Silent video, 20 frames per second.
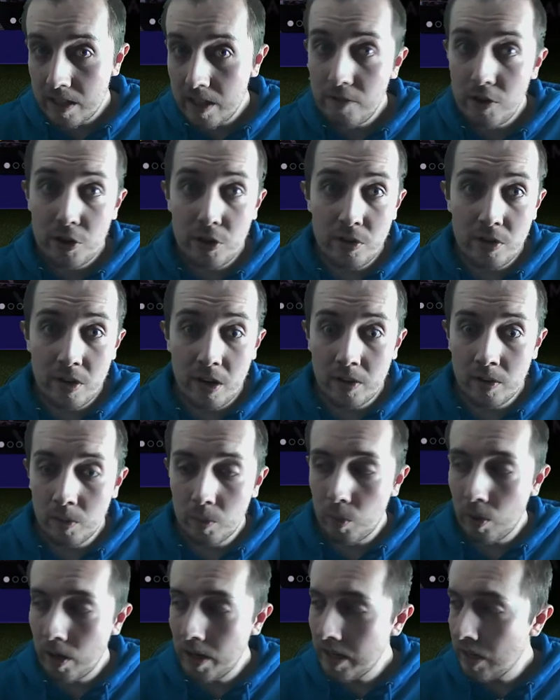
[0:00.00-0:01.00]
If you do know
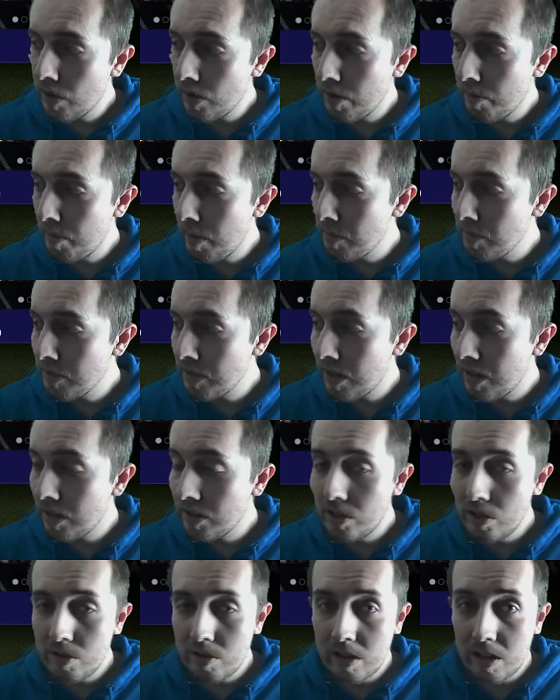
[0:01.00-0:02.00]
why he got the Moments
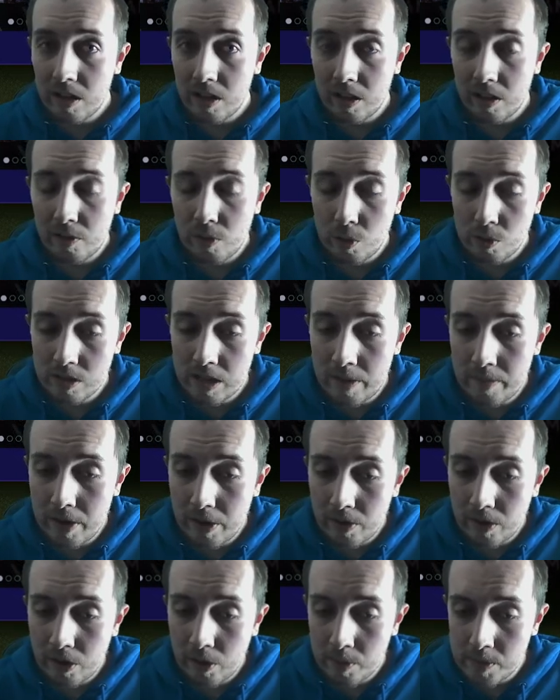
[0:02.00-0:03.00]
card, do of course let me know
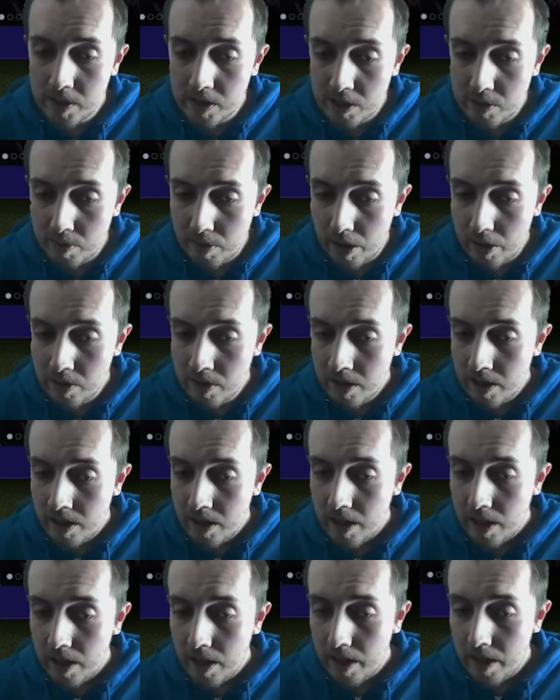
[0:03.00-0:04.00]
in the comment section below.
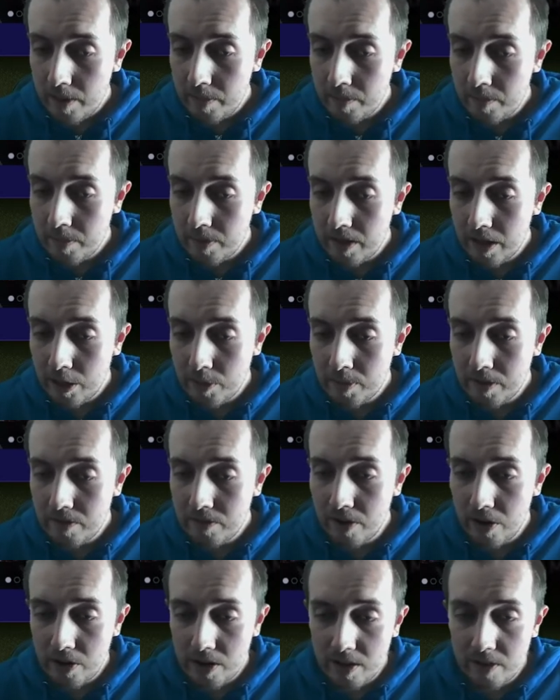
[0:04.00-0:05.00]
That would be
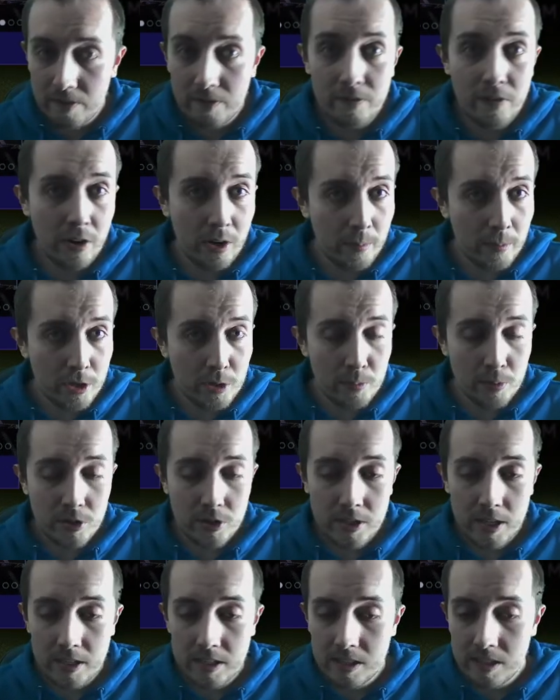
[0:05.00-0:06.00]
very, very much
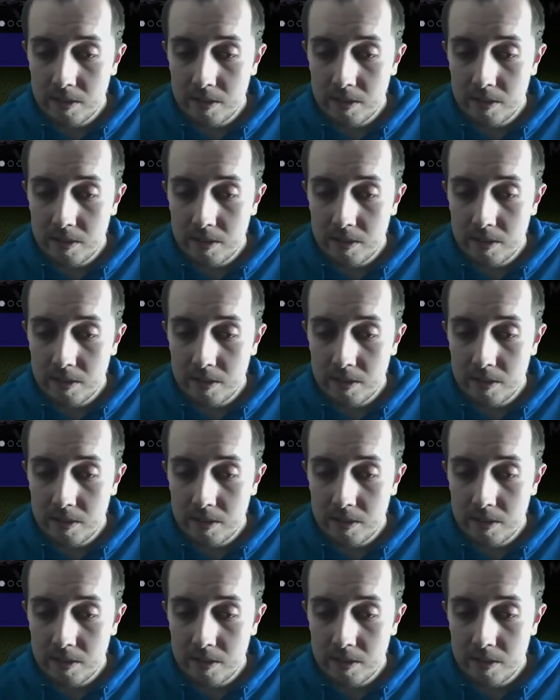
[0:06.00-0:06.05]
appreciated.